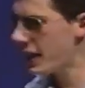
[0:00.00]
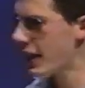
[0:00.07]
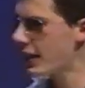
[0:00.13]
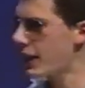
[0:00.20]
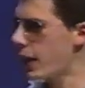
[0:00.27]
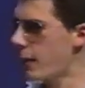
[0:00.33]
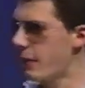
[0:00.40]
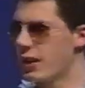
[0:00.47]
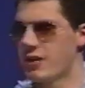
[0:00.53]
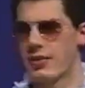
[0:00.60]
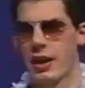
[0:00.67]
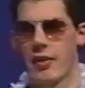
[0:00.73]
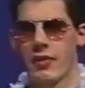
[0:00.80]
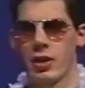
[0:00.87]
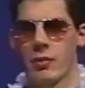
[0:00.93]
do you get a lot of beads
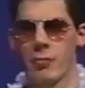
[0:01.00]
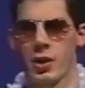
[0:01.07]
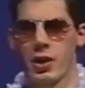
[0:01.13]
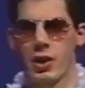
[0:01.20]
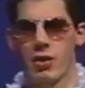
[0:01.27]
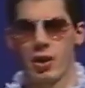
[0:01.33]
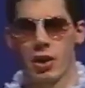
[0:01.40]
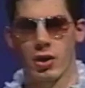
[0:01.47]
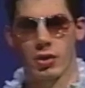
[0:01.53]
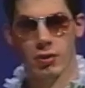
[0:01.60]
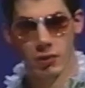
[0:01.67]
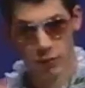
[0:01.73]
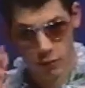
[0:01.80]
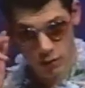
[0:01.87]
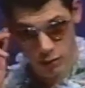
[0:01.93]
down there in Mardi Gras, girls?